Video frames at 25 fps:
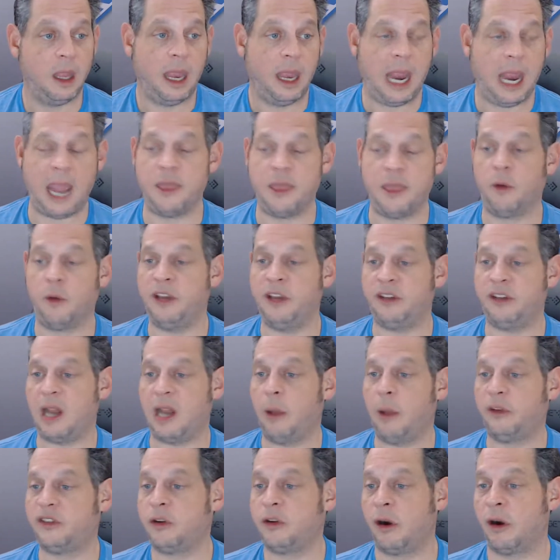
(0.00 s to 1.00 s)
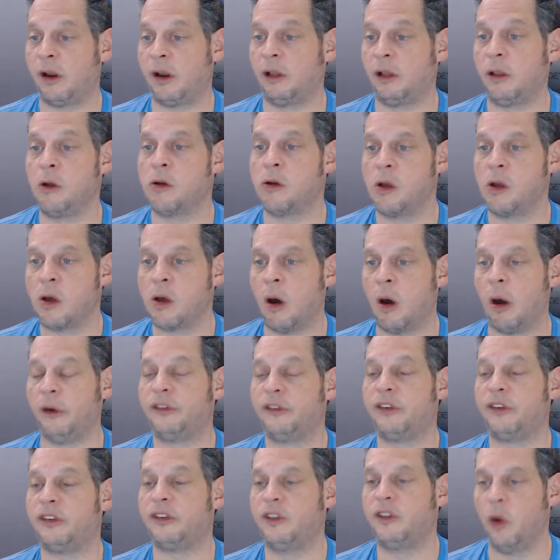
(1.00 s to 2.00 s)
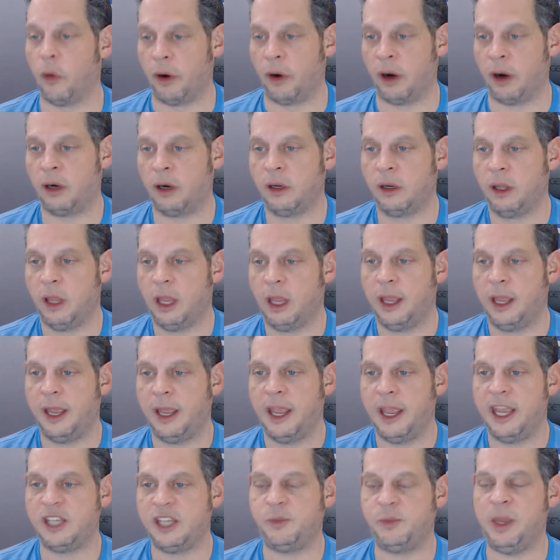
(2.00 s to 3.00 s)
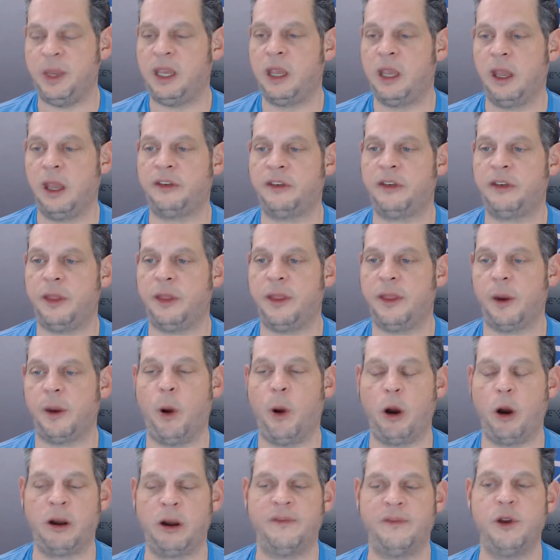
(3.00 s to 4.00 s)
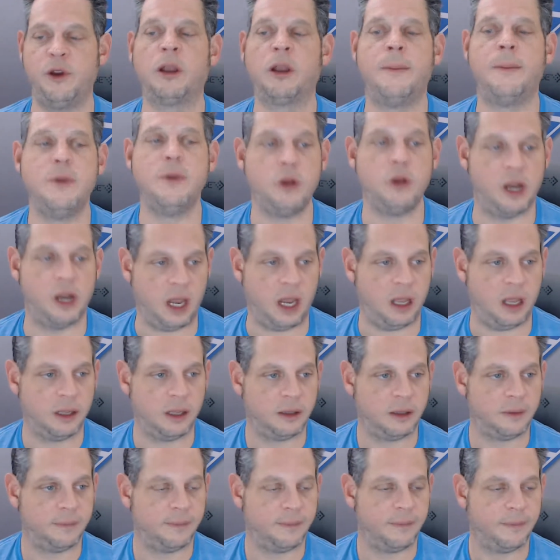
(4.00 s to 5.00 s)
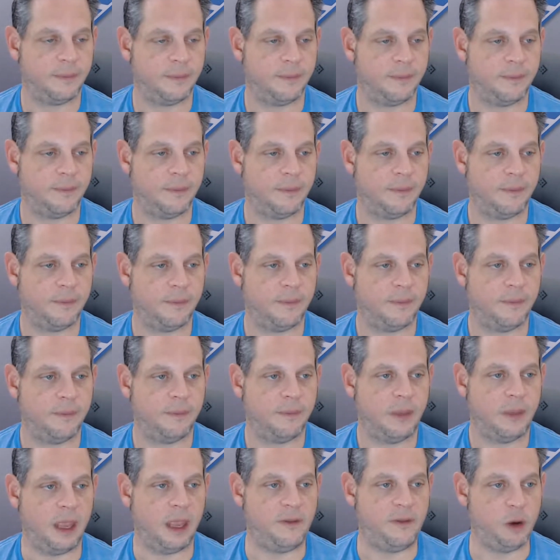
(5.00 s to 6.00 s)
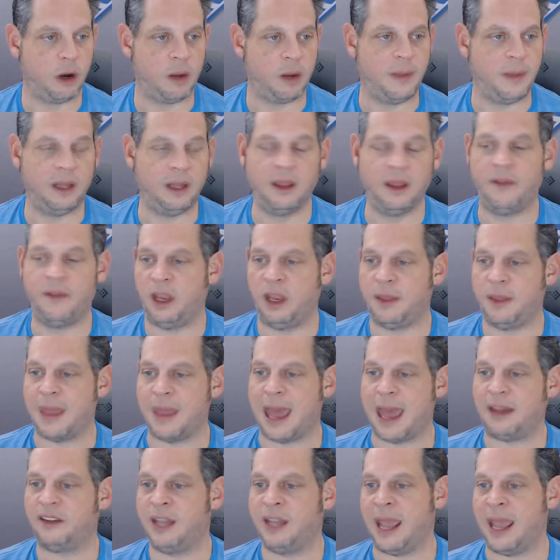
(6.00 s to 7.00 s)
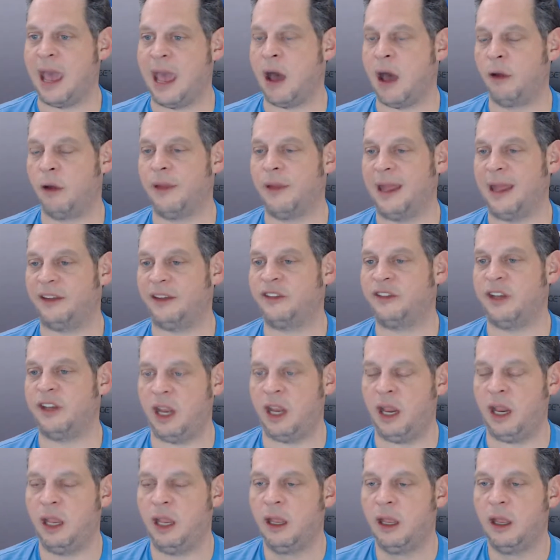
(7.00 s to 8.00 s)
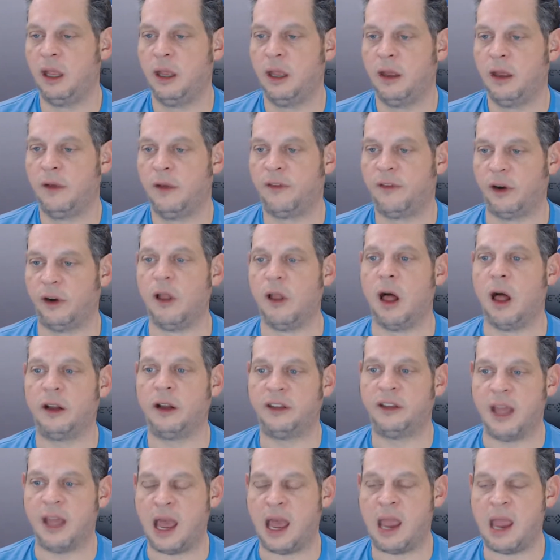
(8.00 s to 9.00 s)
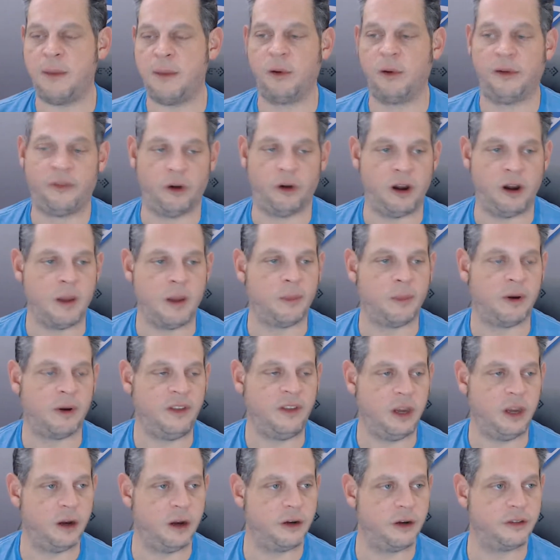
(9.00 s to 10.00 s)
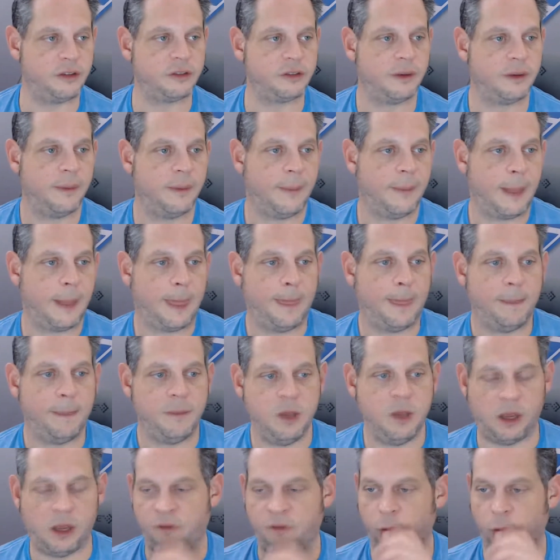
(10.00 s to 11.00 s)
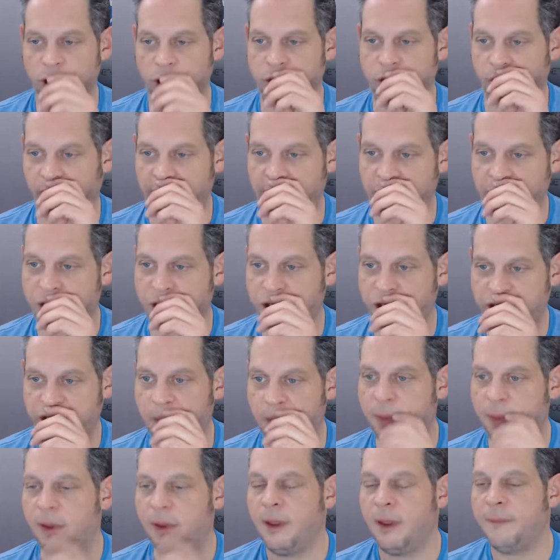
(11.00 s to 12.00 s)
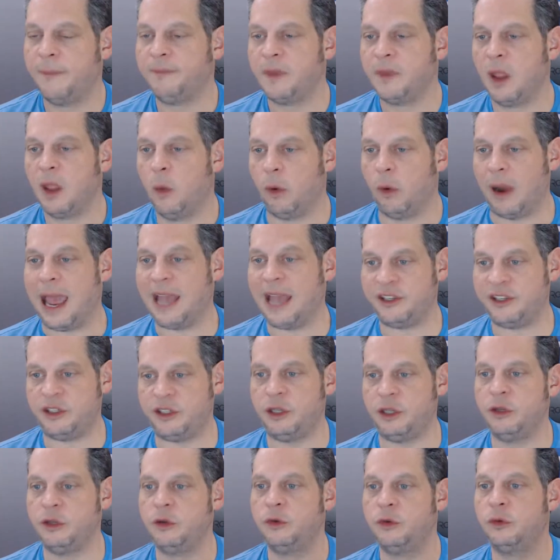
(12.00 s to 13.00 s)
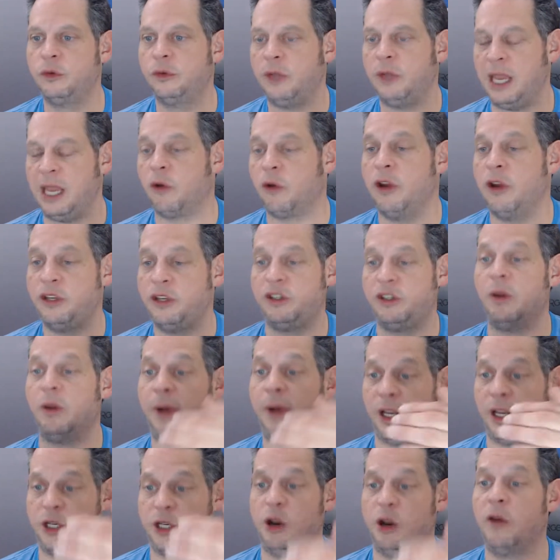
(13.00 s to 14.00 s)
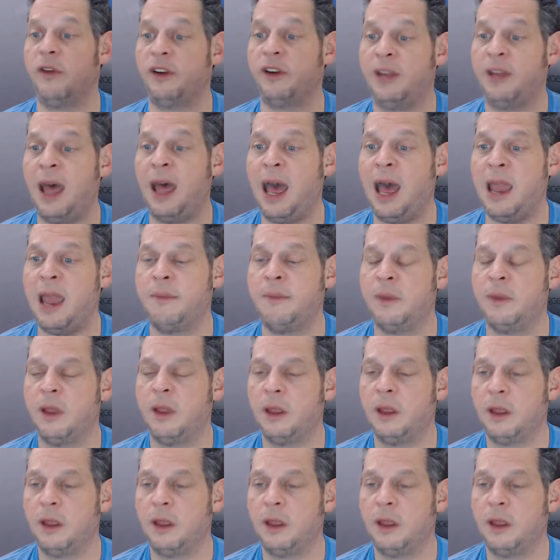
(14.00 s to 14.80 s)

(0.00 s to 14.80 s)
And the reason I would start at a local card store is because they're part of your community. If you're going to be living in that town or that city for a long time or for a number of years, you can forge a relationship where as you increase your budget over time,